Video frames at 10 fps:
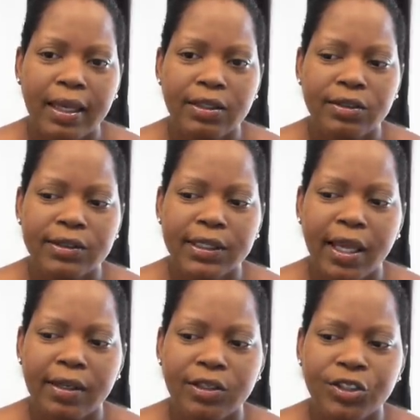and just
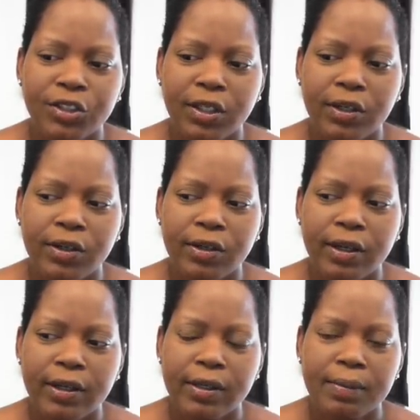kind of share
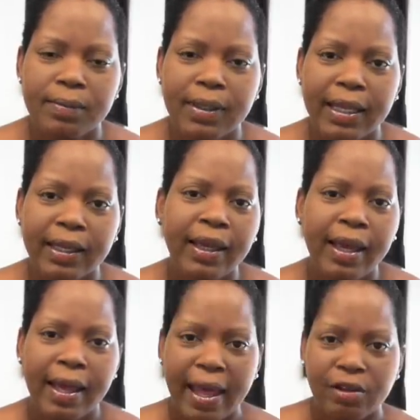like
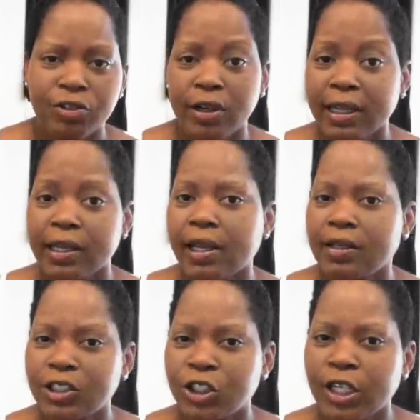after I get out
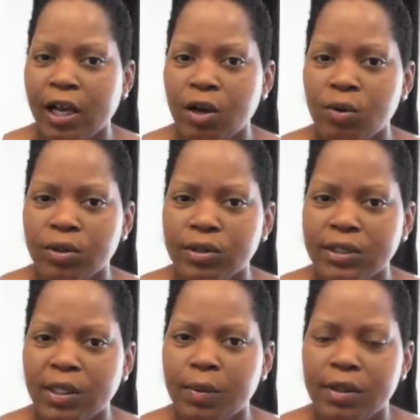of the shower,
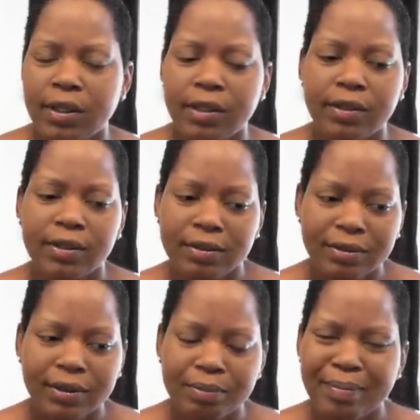some of the
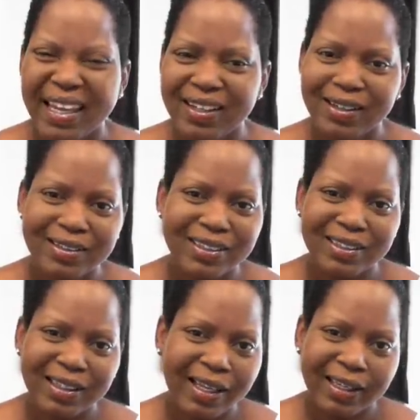maintenance
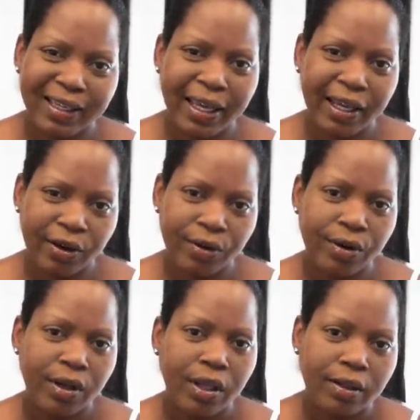and like
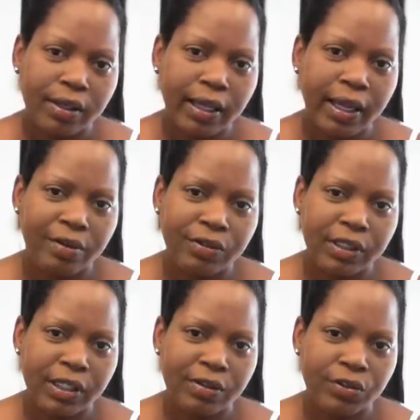care that I have to
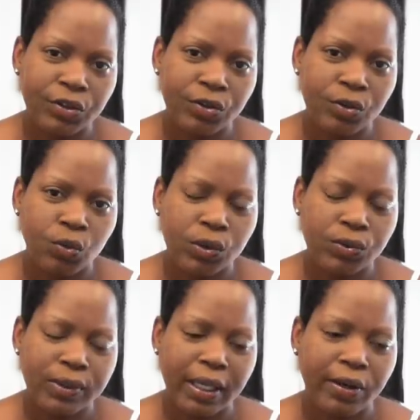give to the
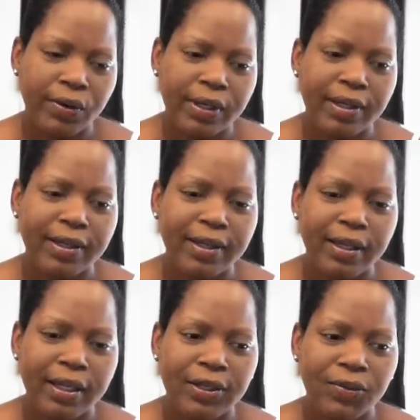wound area
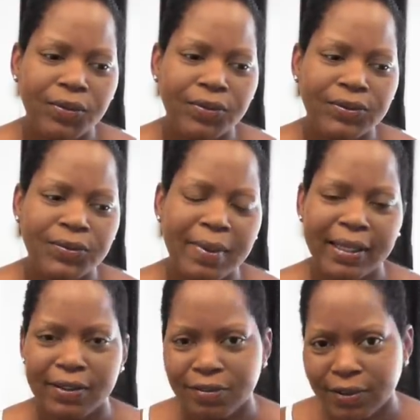in order to
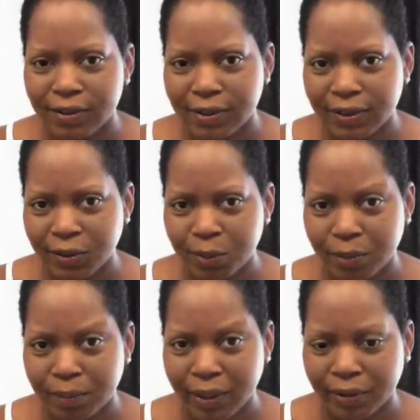make it feel a little
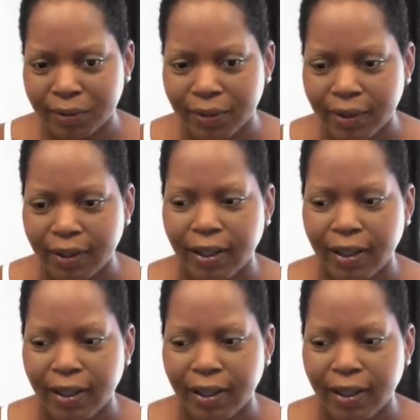better.